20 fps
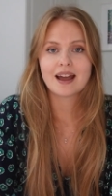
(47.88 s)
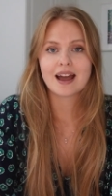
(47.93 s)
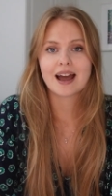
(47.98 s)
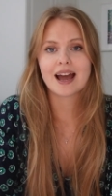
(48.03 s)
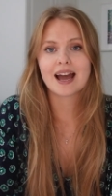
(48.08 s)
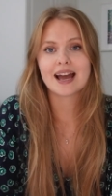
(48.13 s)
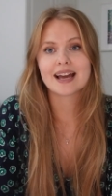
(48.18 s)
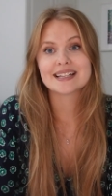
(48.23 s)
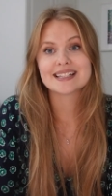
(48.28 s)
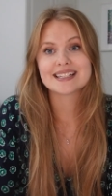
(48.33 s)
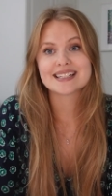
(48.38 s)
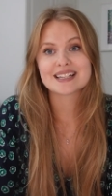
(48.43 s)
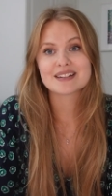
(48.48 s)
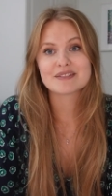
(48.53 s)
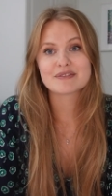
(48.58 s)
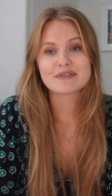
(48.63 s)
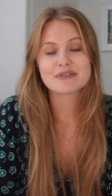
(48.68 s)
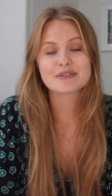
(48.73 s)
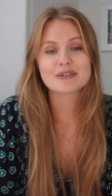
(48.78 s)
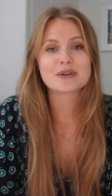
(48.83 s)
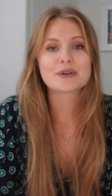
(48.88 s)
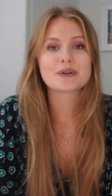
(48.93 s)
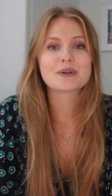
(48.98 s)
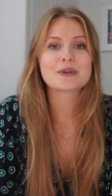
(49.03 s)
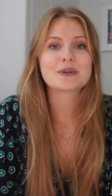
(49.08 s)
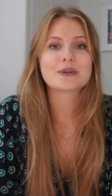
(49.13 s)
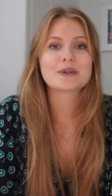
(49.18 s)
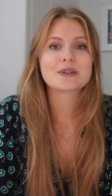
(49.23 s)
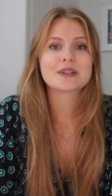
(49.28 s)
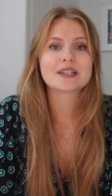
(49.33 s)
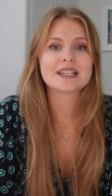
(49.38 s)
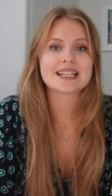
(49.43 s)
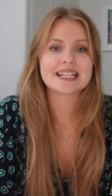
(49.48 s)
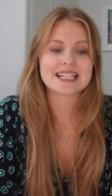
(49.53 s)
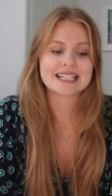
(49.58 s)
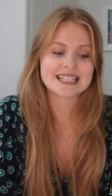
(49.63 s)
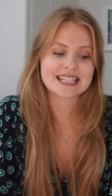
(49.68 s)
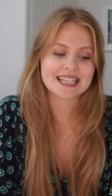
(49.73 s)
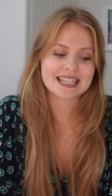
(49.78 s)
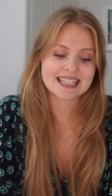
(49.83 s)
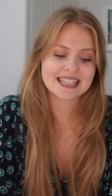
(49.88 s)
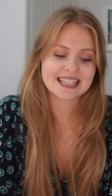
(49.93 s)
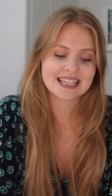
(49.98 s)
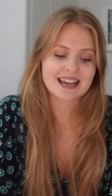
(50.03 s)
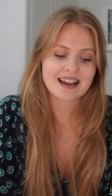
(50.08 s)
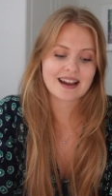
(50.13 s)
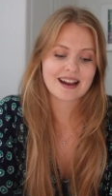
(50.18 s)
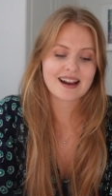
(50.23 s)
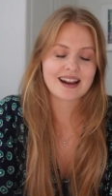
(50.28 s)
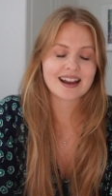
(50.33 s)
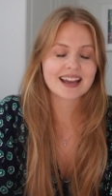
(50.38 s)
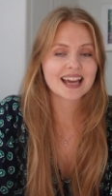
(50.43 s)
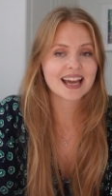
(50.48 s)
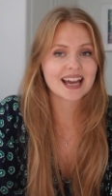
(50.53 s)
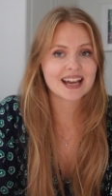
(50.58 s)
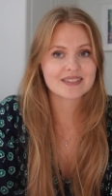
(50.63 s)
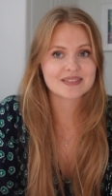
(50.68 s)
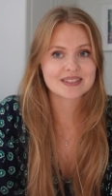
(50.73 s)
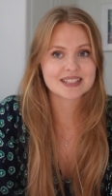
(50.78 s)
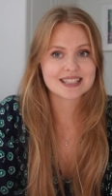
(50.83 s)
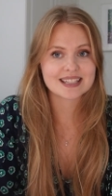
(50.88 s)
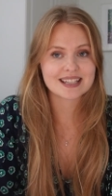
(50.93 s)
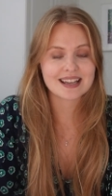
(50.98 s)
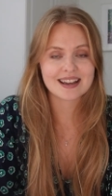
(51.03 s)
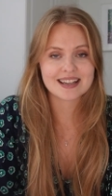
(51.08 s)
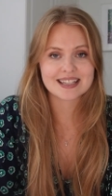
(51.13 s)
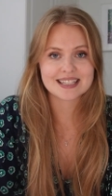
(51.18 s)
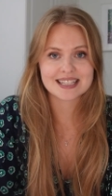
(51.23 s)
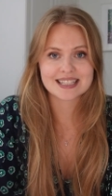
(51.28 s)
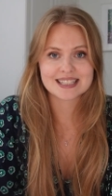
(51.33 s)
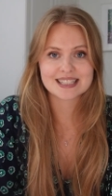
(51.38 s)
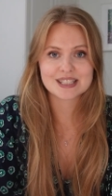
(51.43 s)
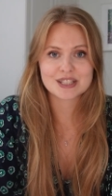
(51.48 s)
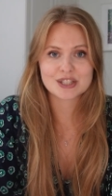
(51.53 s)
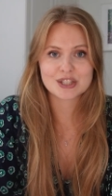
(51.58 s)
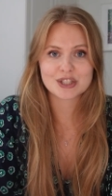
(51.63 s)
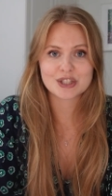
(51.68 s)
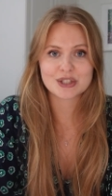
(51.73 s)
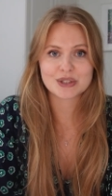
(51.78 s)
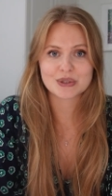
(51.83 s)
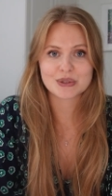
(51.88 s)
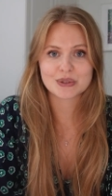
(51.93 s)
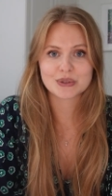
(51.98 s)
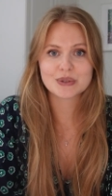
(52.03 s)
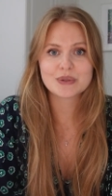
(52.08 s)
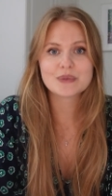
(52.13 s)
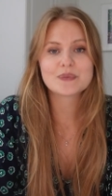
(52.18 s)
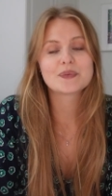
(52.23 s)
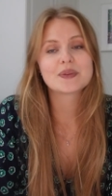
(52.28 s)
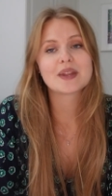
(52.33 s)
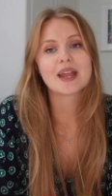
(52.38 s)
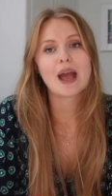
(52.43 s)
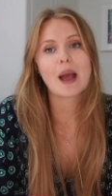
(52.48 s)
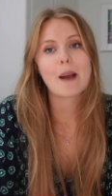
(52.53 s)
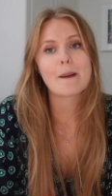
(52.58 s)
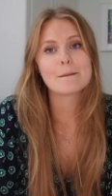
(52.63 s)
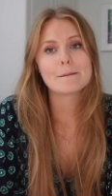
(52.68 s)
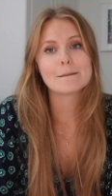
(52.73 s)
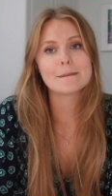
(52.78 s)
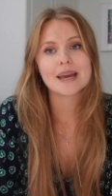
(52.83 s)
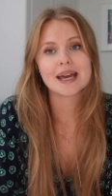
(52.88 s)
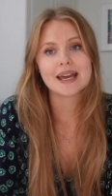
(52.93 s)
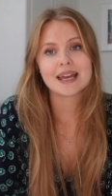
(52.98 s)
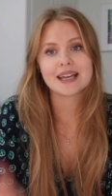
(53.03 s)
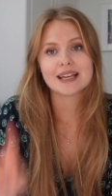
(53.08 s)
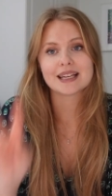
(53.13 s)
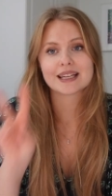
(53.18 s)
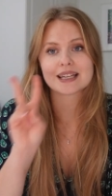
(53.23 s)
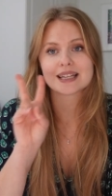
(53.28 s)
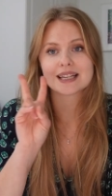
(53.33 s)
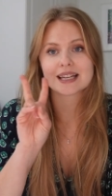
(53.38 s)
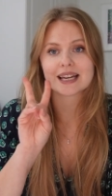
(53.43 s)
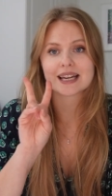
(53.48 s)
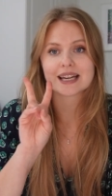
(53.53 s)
And for the knitting, I have decided to make